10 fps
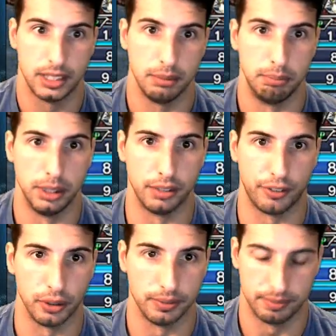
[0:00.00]

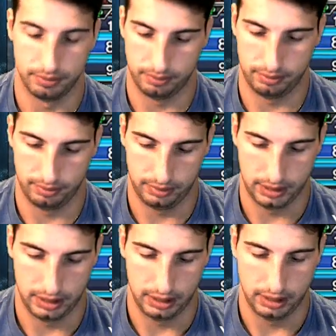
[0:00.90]
Beautiful.
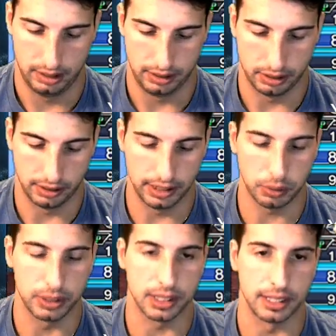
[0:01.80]
So this one's gonna